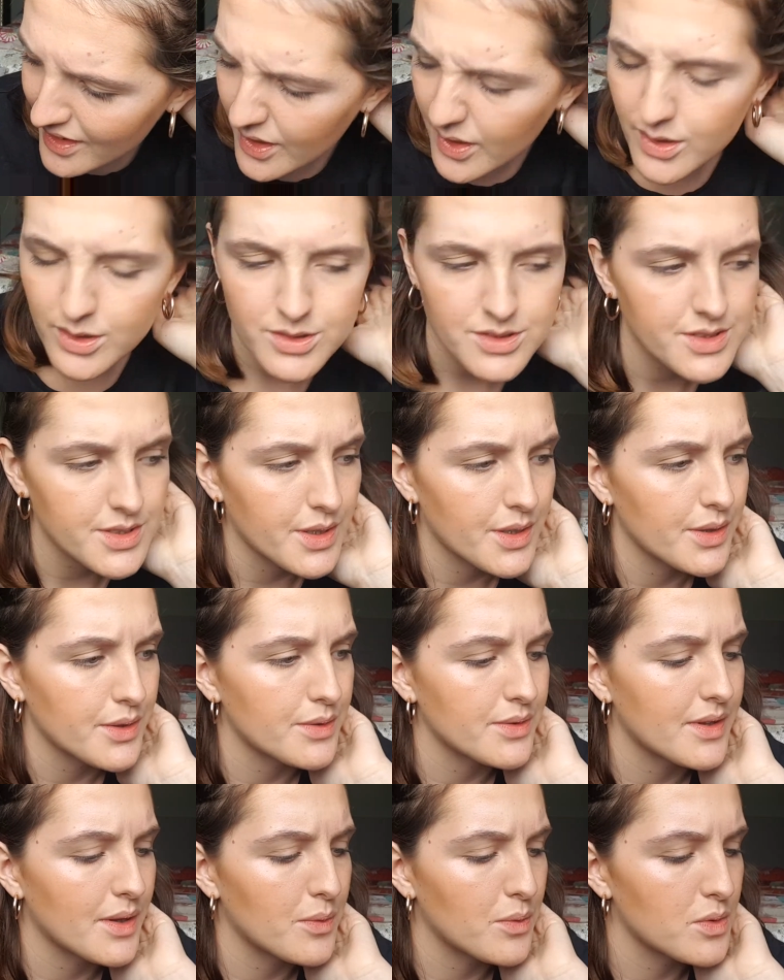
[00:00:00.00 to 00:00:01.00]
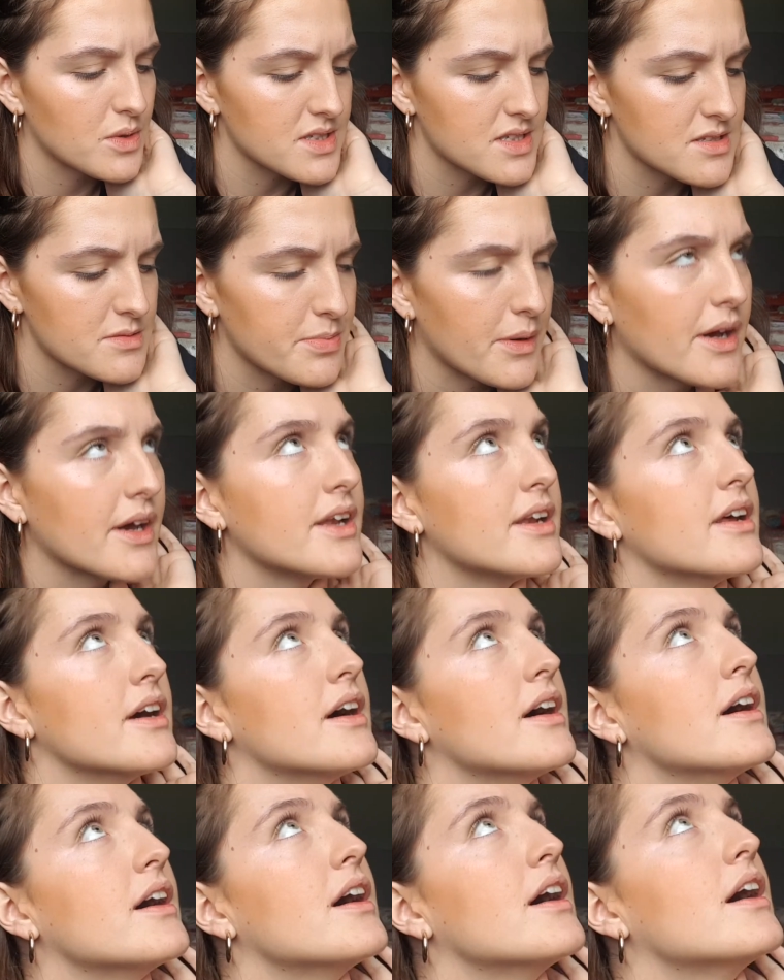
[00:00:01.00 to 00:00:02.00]
Also, there was a
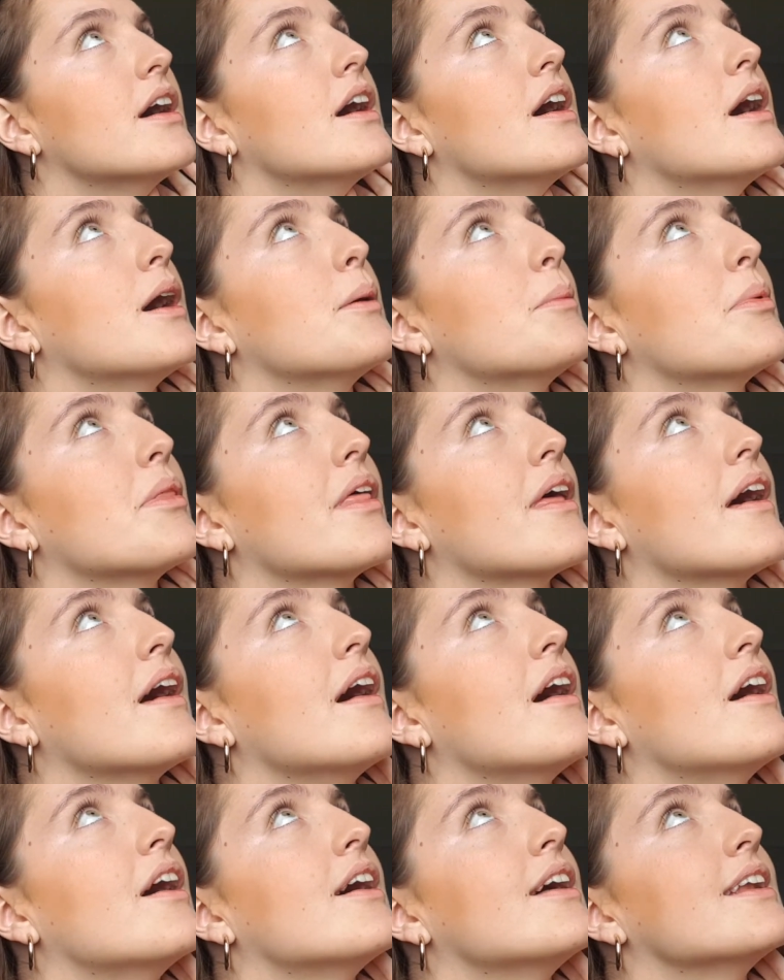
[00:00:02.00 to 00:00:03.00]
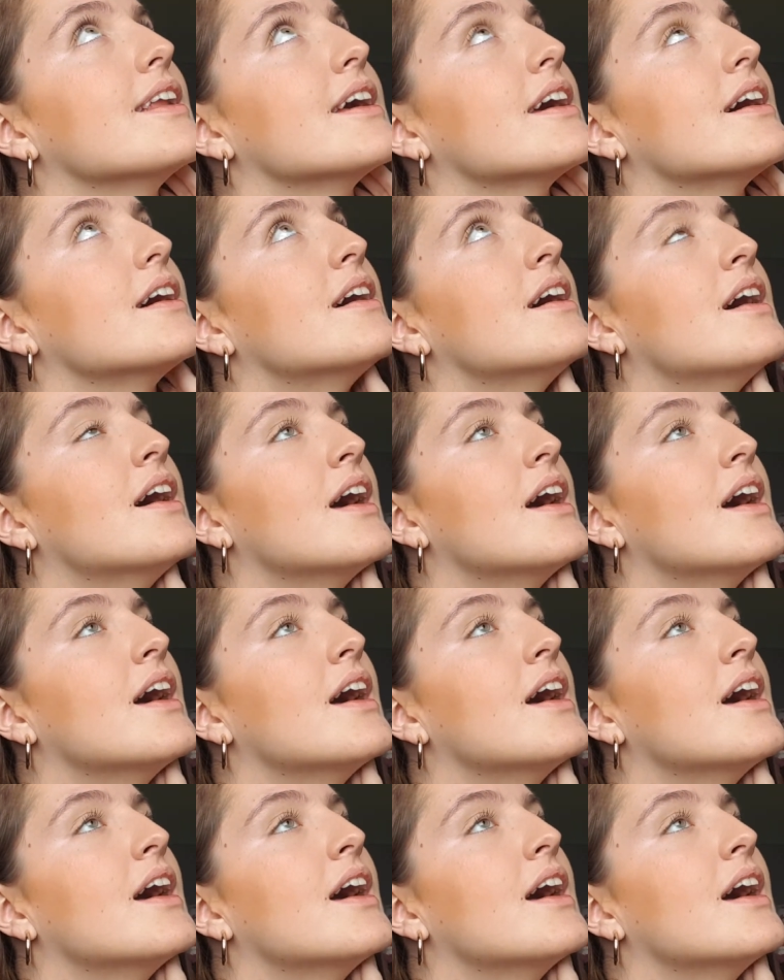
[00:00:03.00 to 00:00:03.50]
spider up there earlier